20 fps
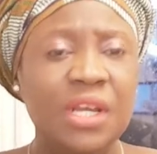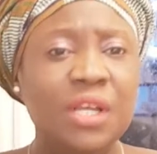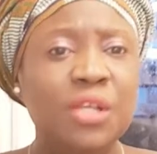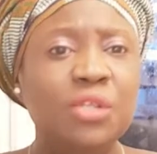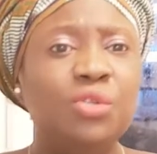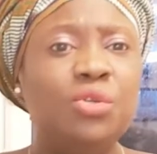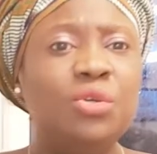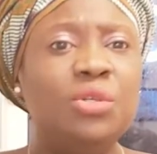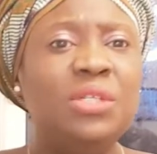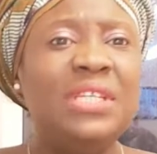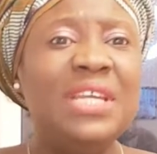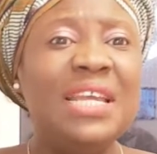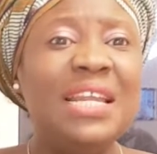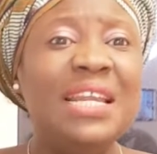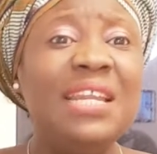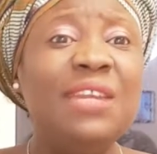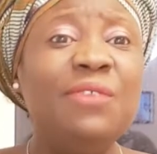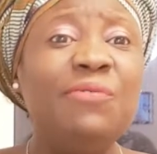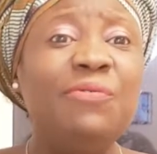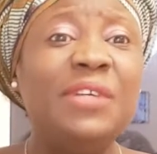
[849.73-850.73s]
So
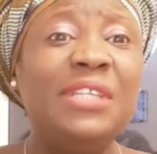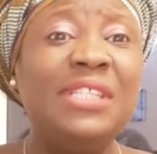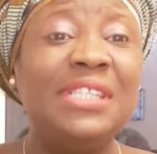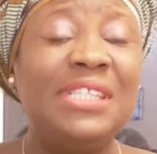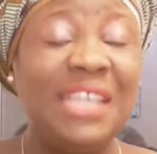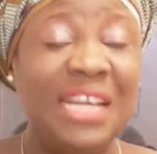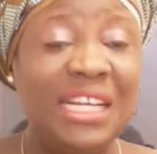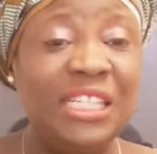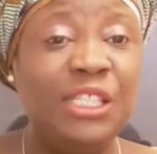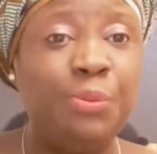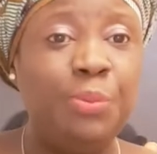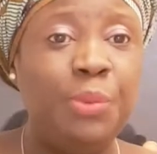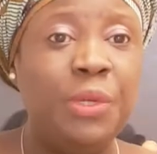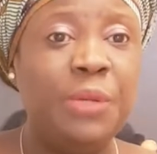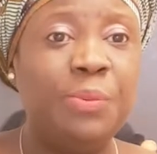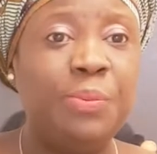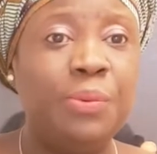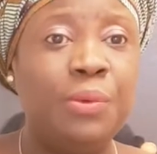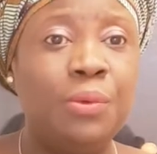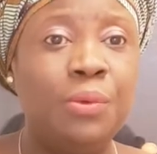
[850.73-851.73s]
dealing with such
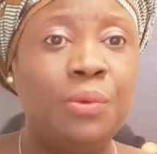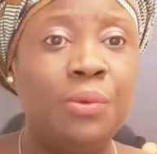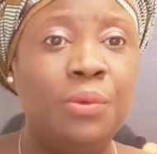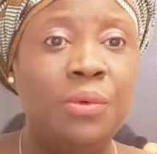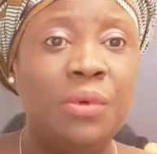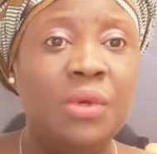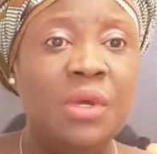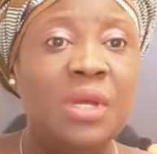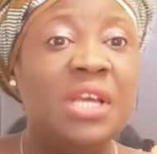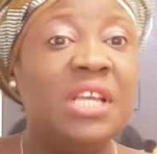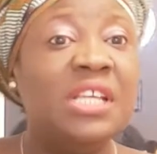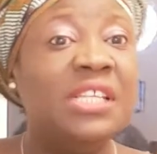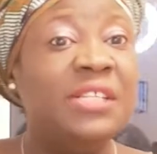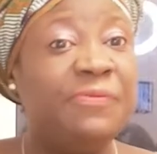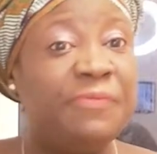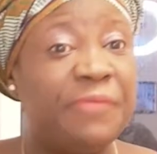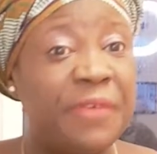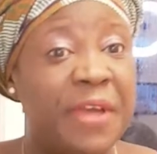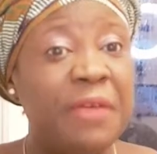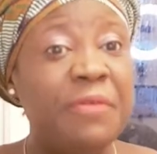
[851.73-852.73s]
people is
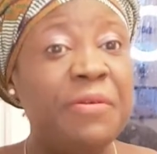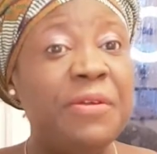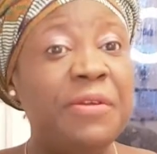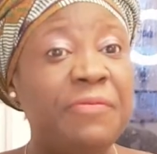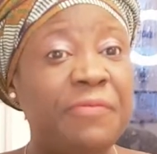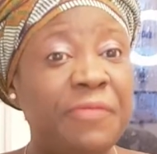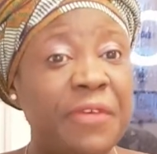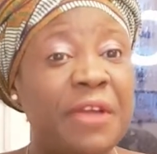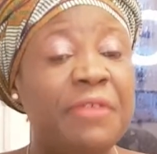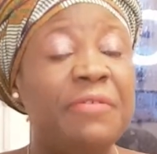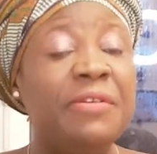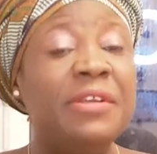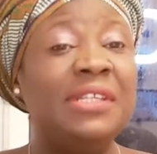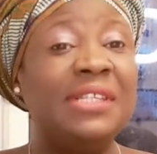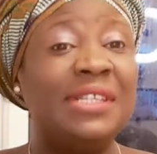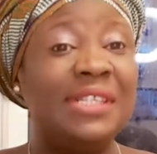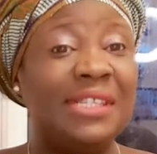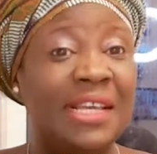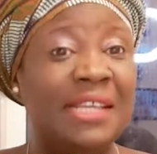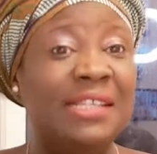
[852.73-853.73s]
very, very
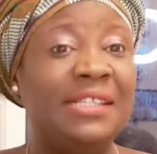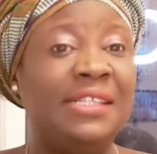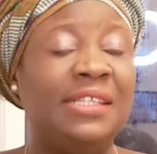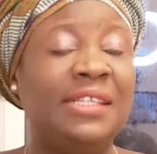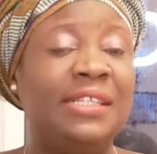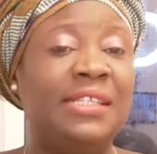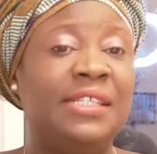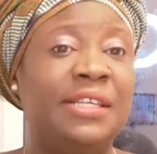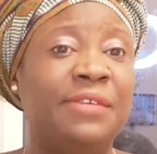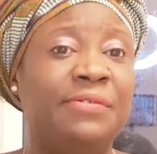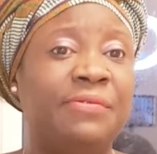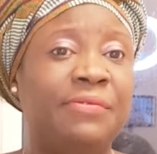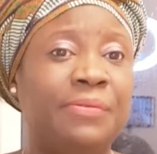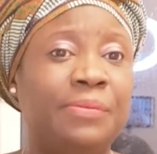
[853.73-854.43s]
sensitive.